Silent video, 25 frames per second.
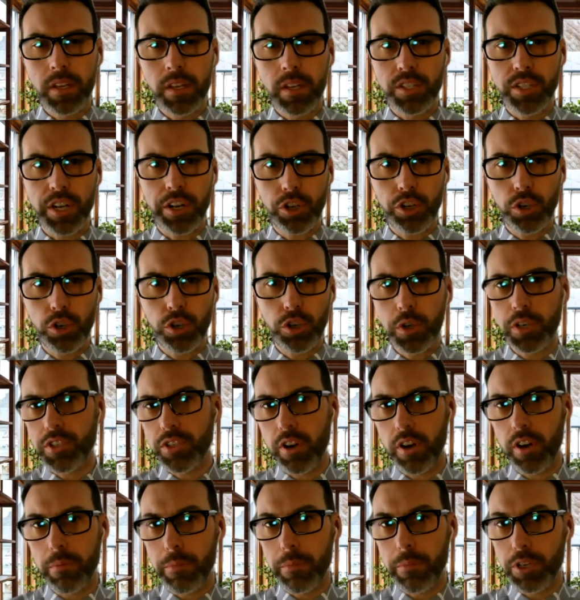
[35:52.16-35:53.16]
Derek, who works
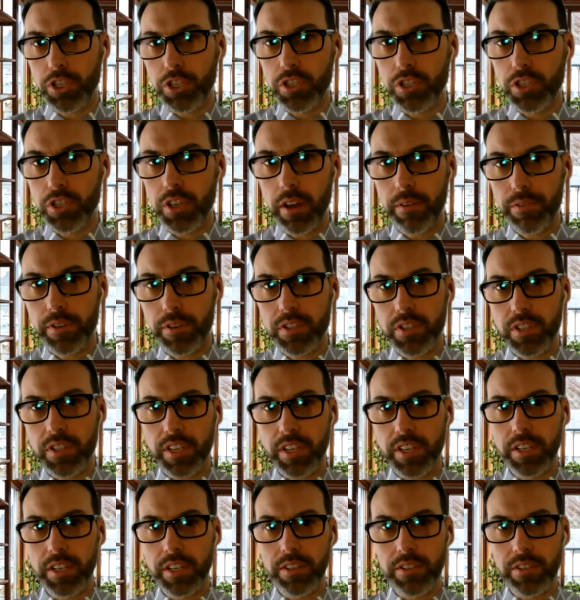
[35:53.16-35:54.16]
in our admissions office,
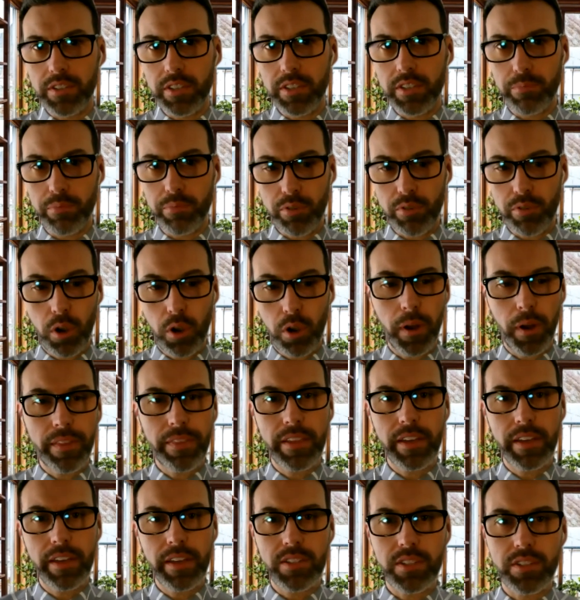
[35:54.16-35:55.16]
is the pro on
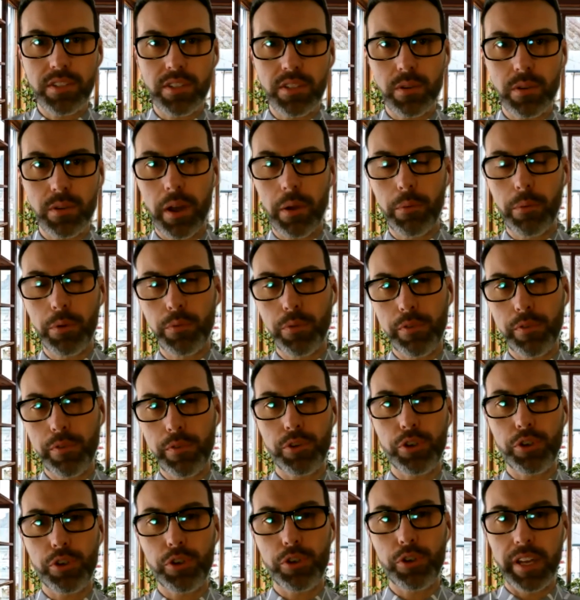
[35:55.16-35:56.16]
this, and so I would
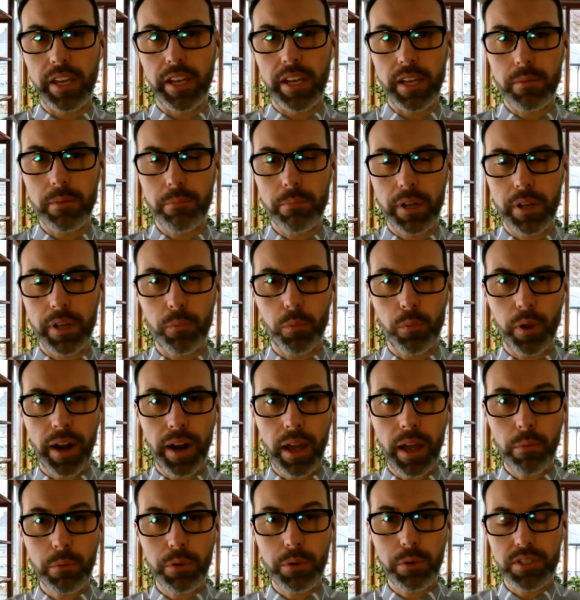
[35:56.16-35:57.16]
refer you to him. But what
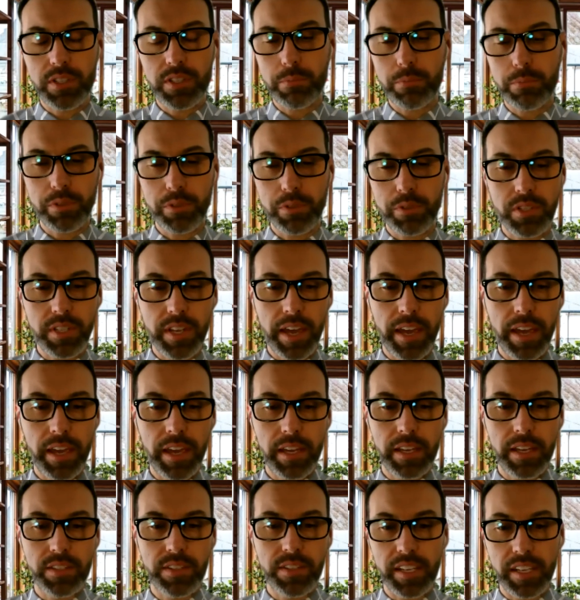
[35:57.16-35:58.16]
I would simply say
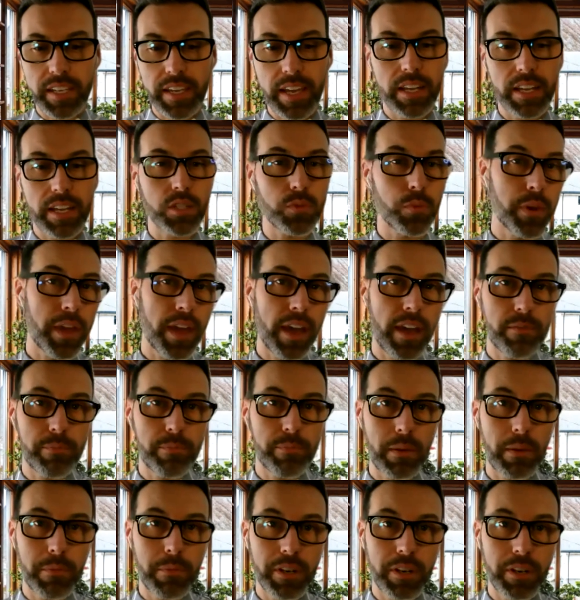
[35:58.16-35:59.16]
is, like, yes, we
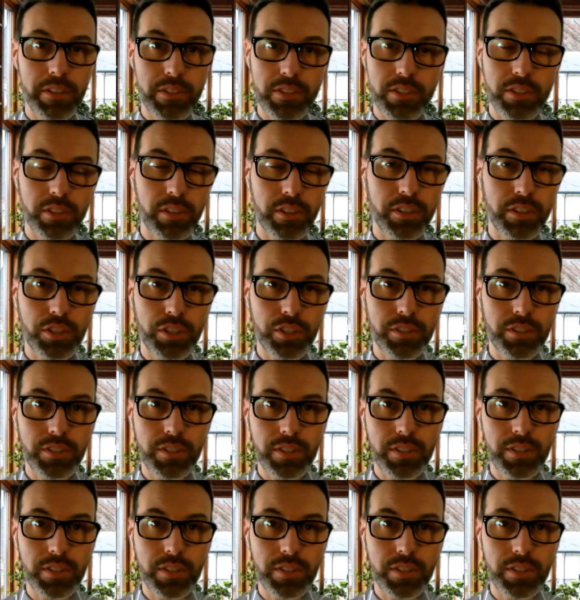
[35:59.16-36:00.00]
have payment installations